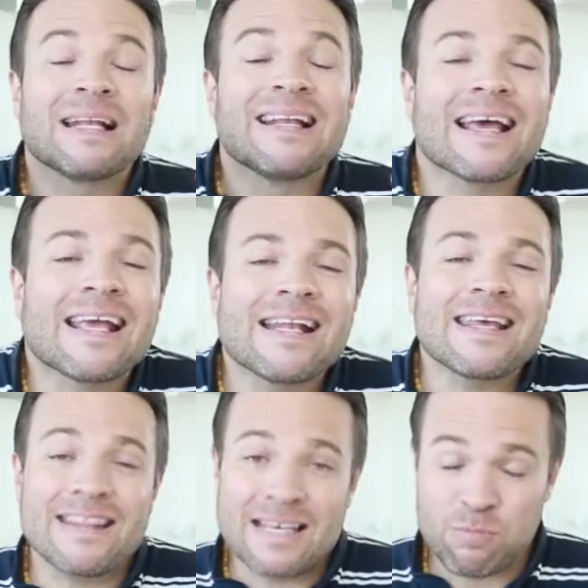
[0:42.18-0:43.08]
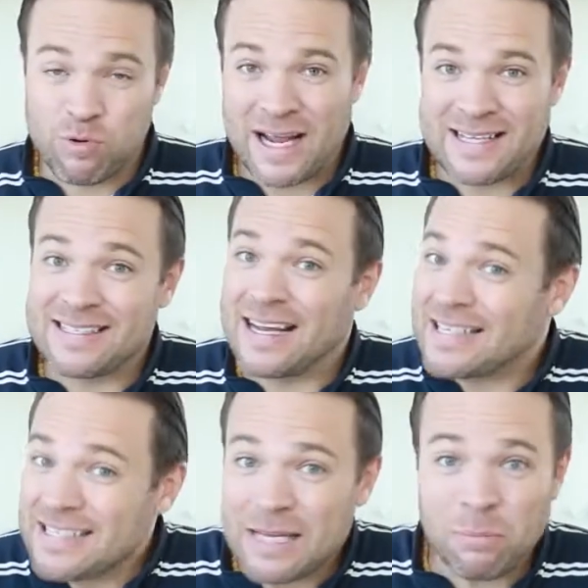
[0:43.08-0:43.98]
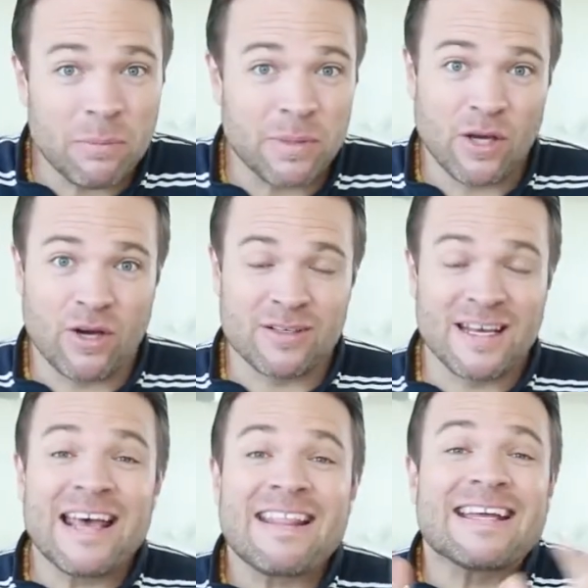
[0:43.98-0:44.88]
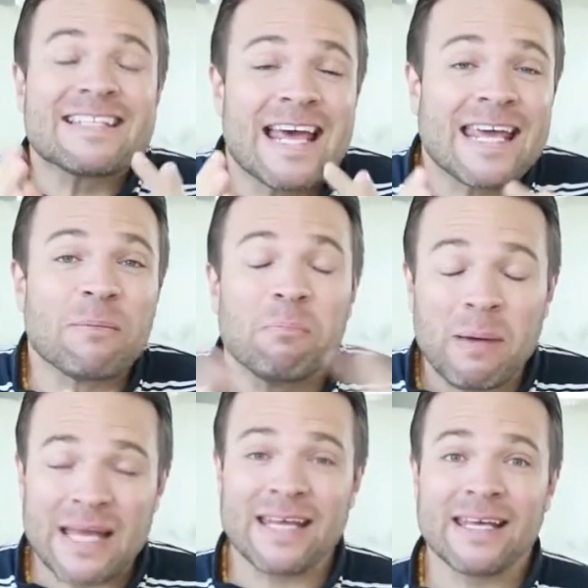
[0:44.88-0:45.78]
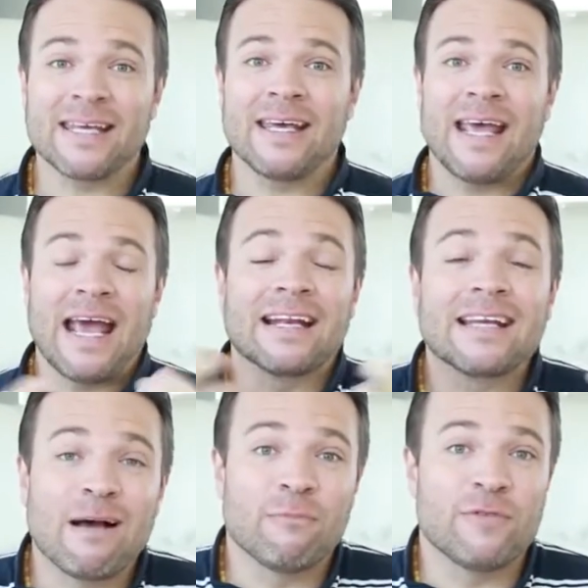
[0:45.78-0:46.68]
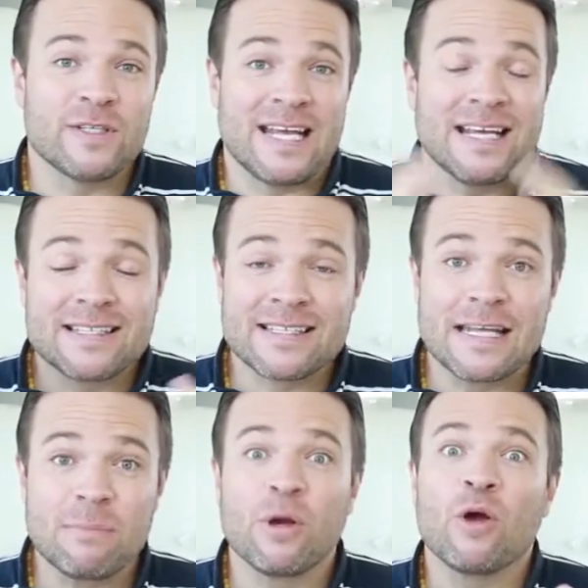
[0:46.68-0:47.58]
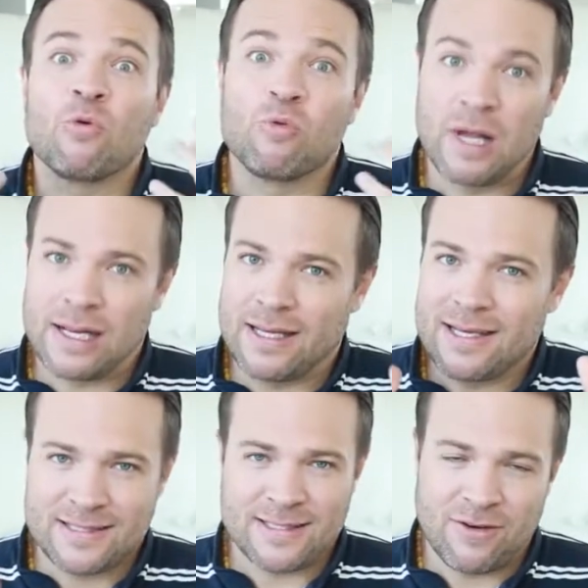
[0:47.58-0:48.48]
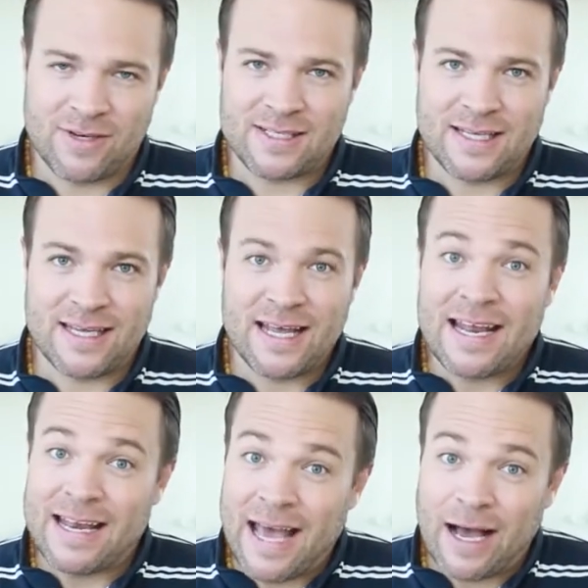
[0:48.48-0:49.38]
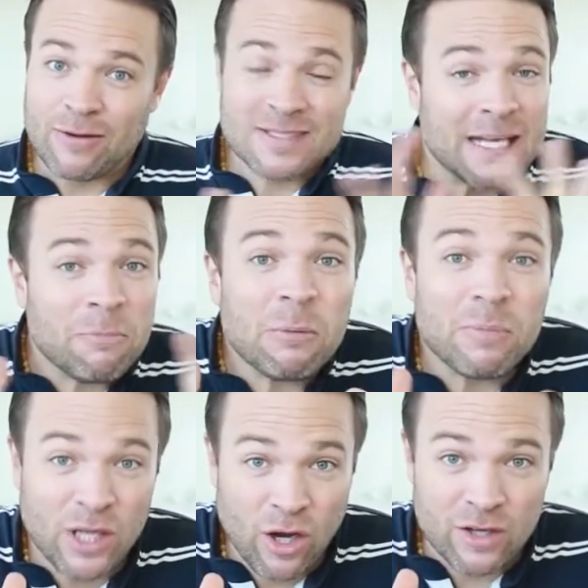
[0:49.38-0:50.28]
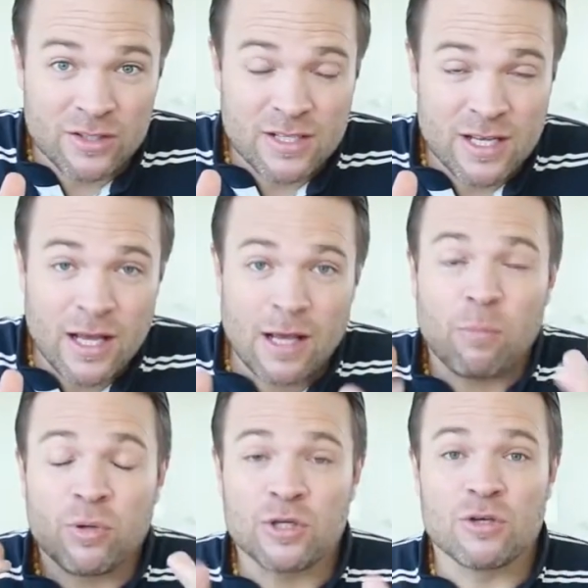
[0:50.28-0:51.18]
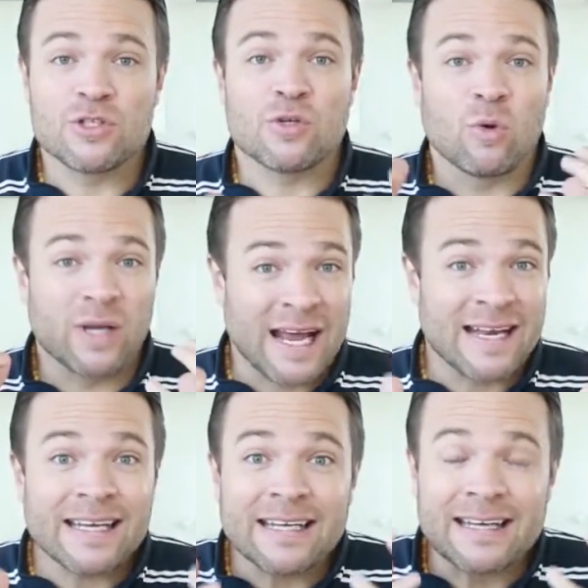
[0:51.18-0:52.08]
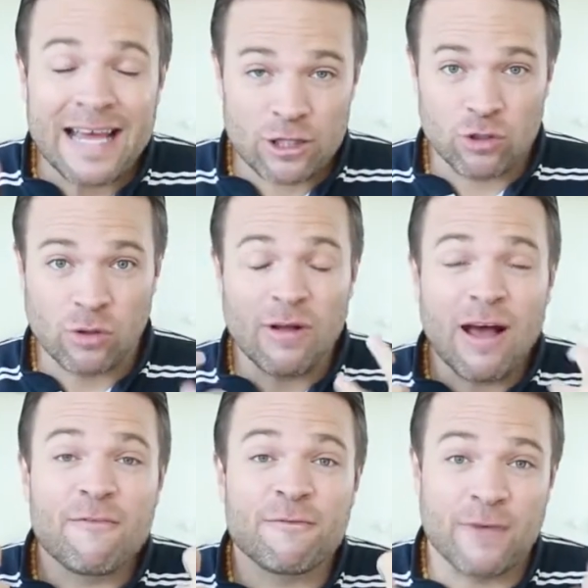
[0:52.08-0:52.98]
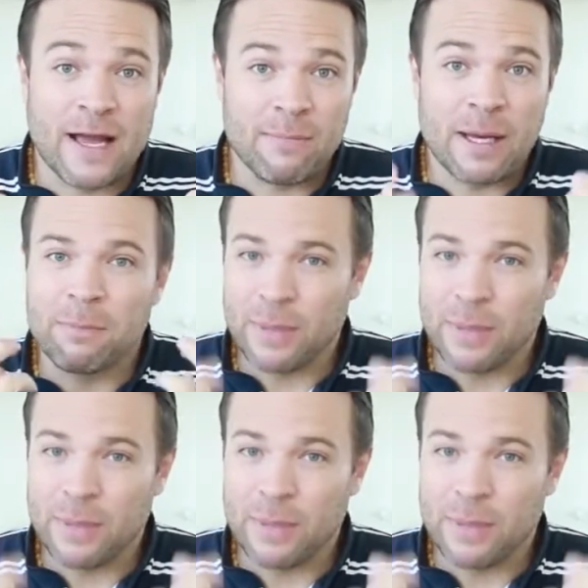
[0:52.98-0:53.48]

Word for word: But luckily there's brands like Sleep and Beyond that take bedding and comfort and sleep really seriously. Now, Sleep and Beyond produce organic, natural fiber